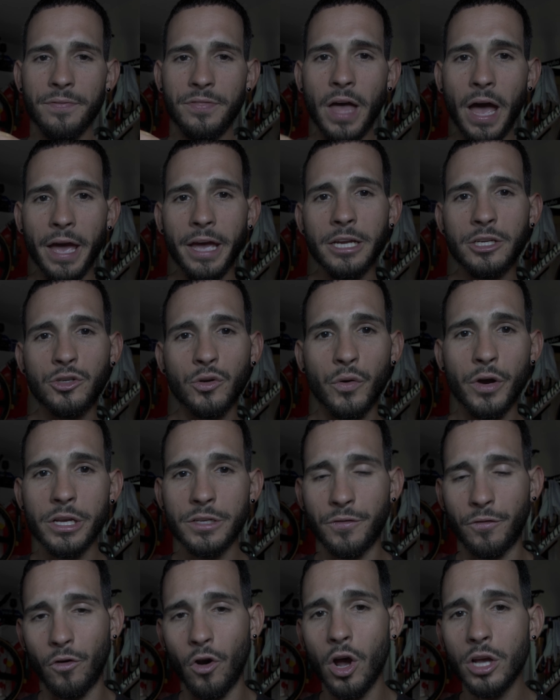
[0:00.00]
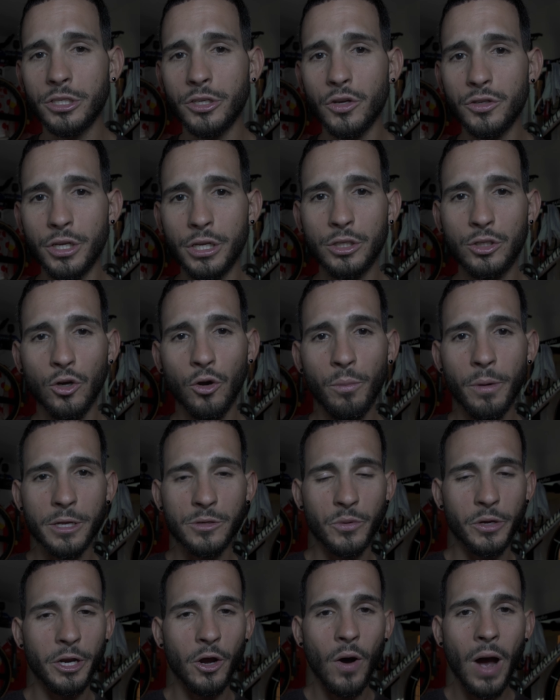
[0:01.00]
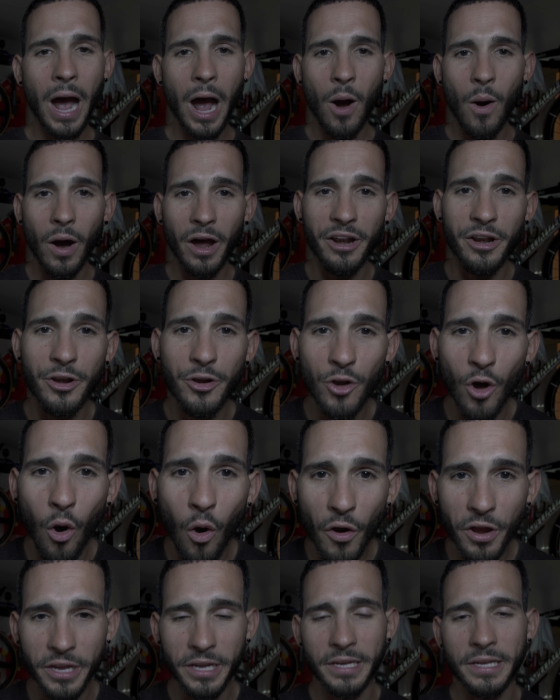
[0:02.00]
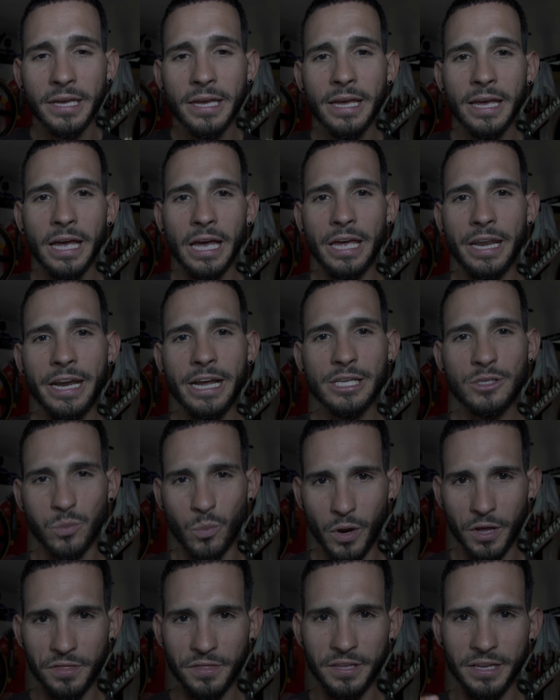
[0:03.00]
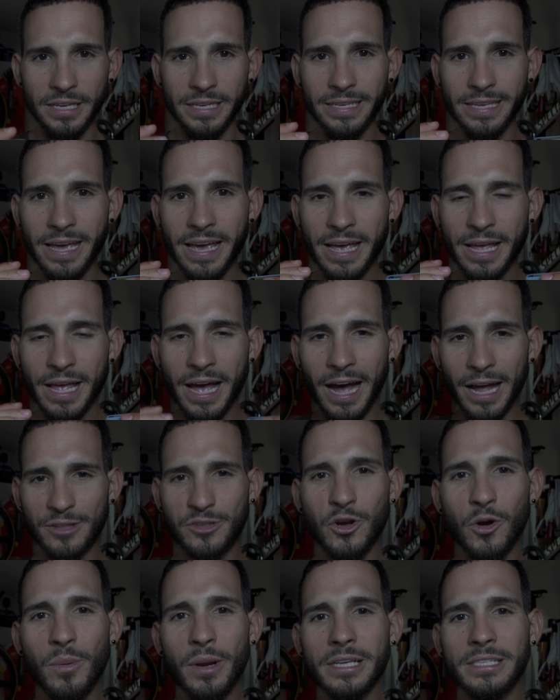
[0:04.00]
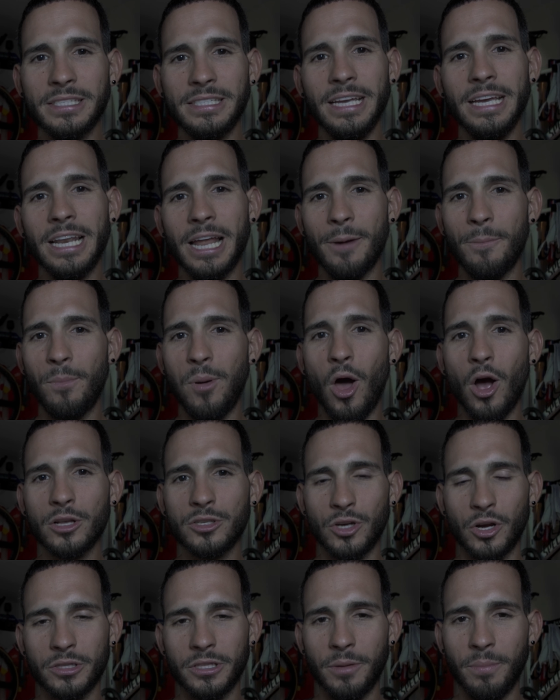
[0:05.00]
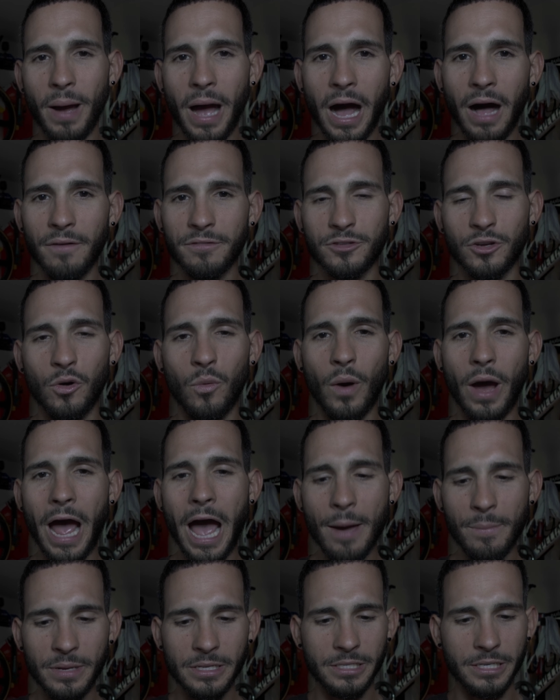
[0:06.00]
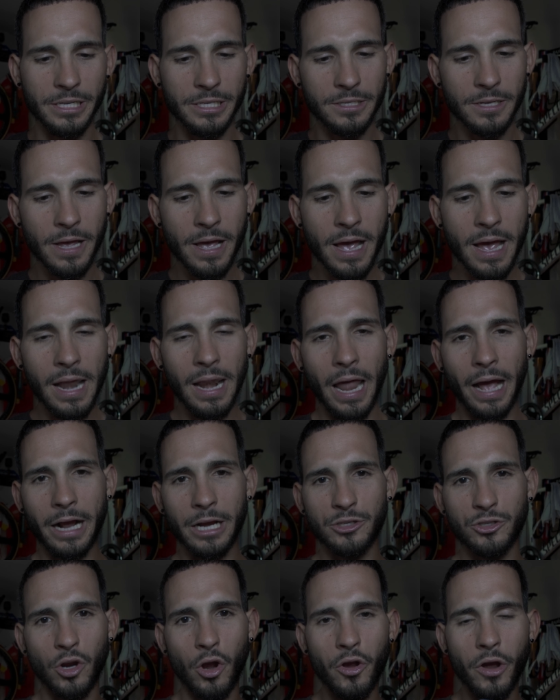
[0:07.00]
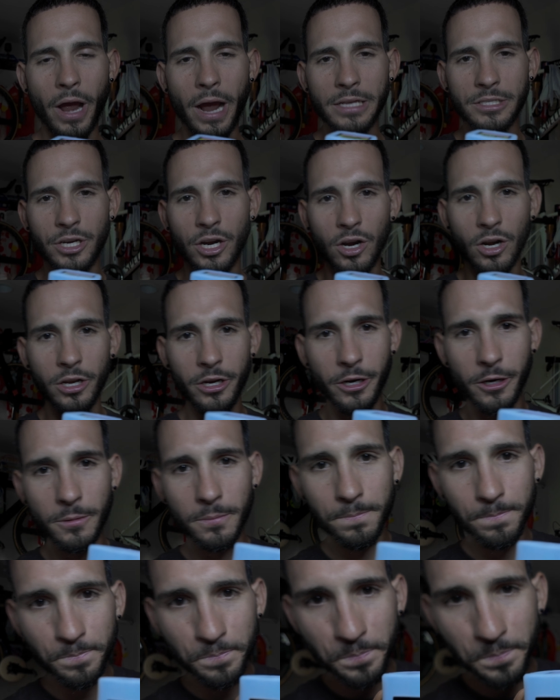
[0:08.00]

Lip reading: the issue is, for us using Tubeless, we know how annoying it is when the tubeless sealant plugs up the valve. So what happens is, like I showed you guys earlier,